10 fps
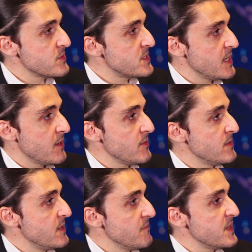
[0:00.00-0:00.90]
see how
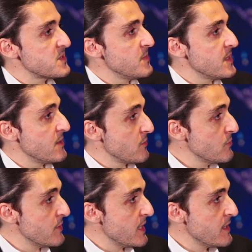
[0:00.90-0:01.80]
their investments are
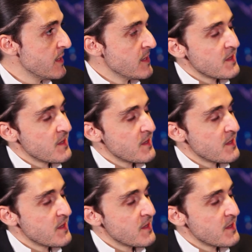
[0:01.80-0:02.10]
doing,